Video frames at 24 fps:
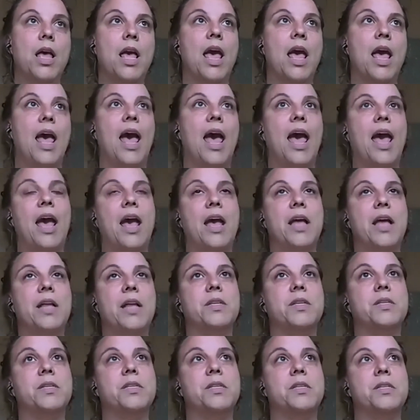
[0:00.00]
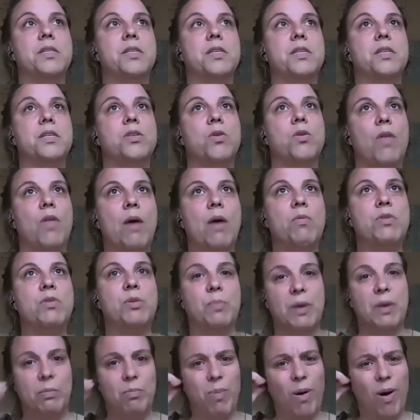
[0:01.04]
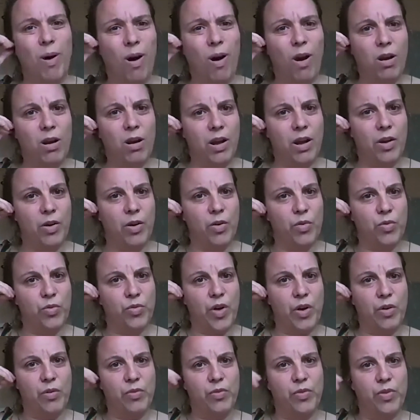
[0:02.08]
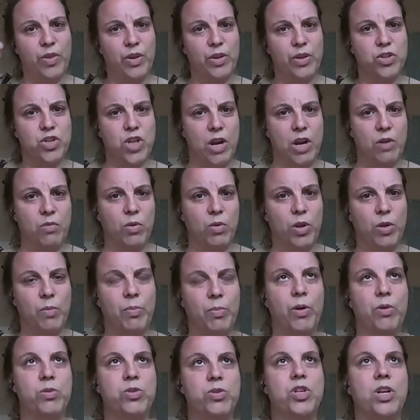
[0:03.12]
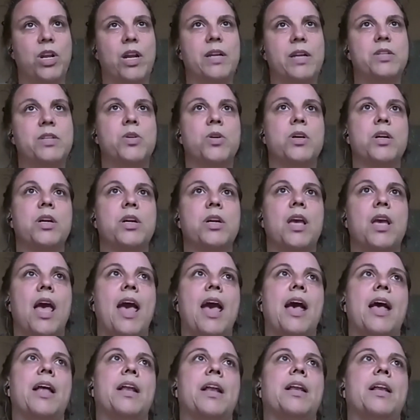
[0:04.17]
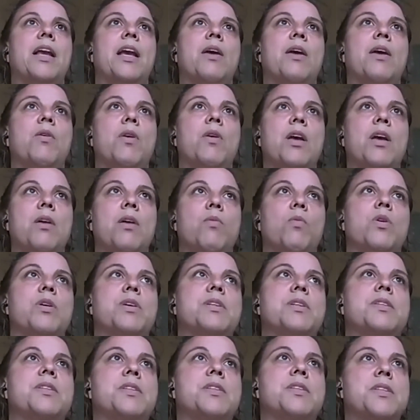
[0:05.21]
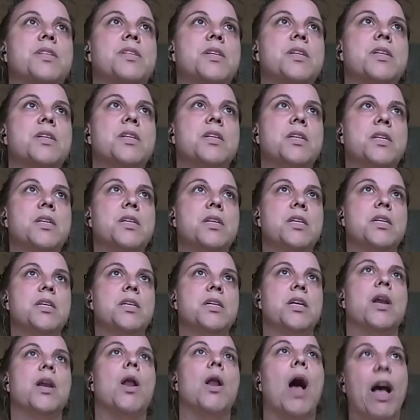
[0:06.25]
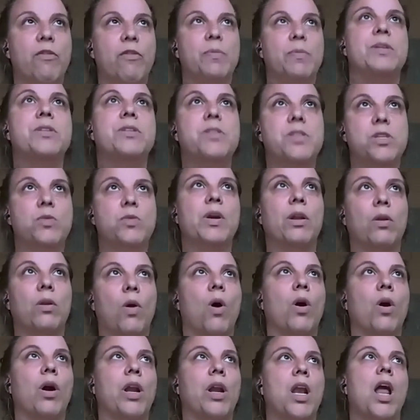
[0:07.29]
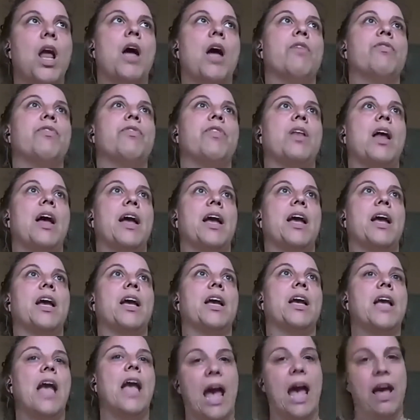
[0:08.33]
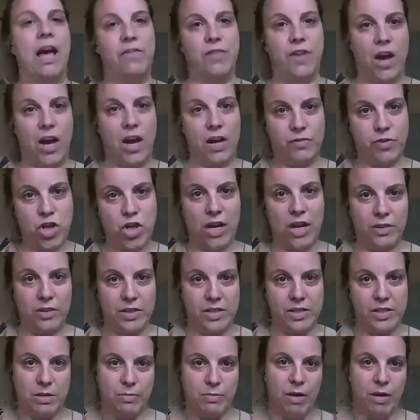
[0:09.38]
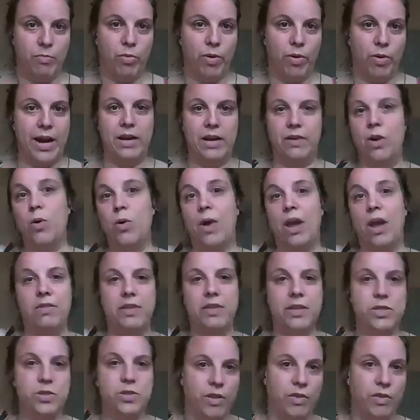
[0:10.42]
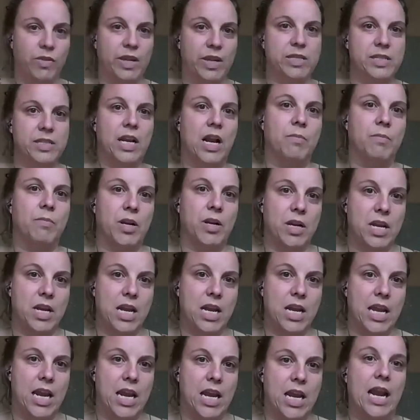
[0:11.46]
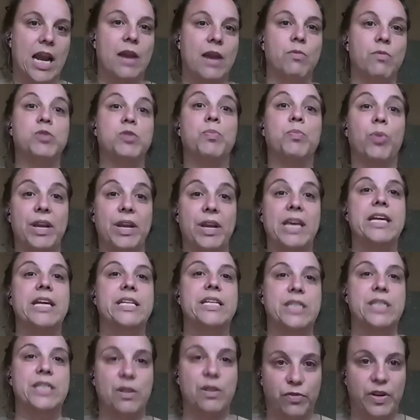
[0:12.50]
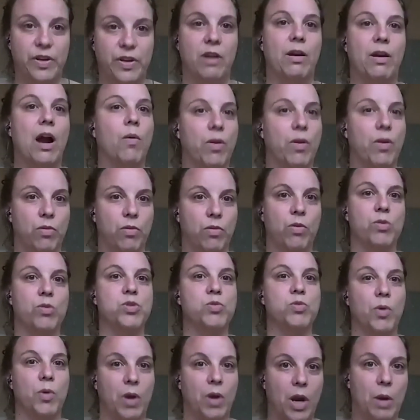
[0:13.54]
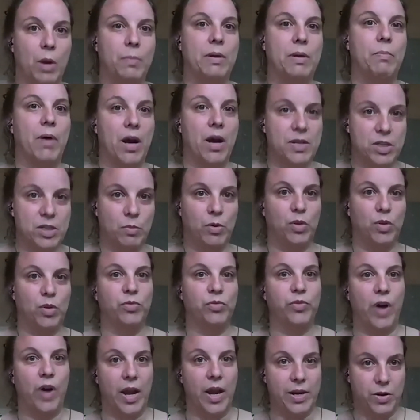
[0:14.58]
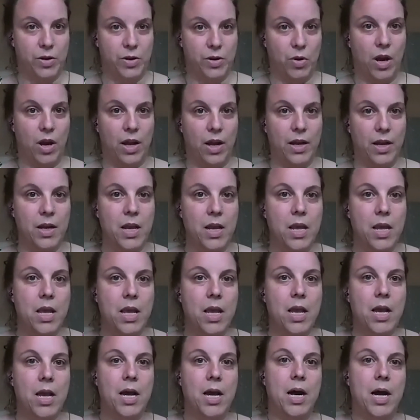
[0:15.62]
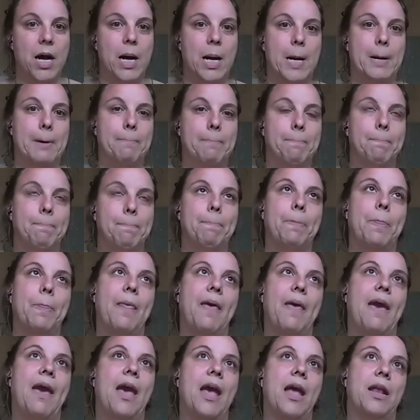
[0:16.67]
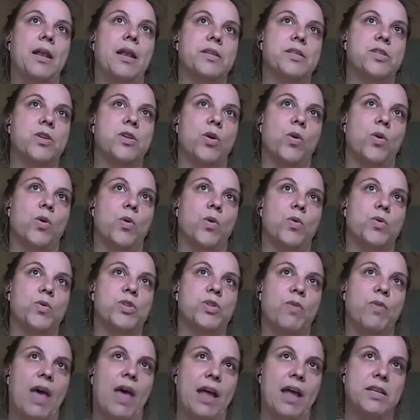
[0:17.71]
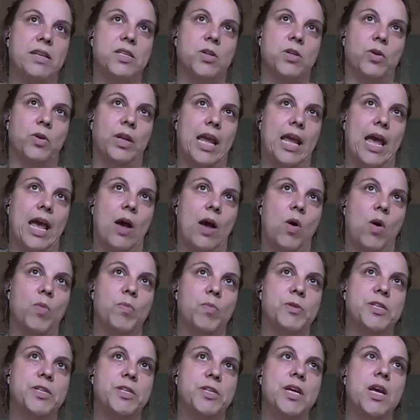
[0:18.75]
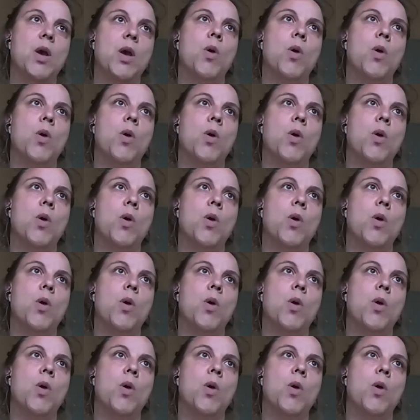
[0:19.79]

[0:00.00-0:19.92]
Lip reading: And so that was a big part of the general approach that I took. And it was, I've been doing it long enough that I have a kind of checklist in my brain. Okay, these are the things that I'm going to need. And it was pretty easy to figure out whether those were going to be possible to find or not. And so that certainly helped.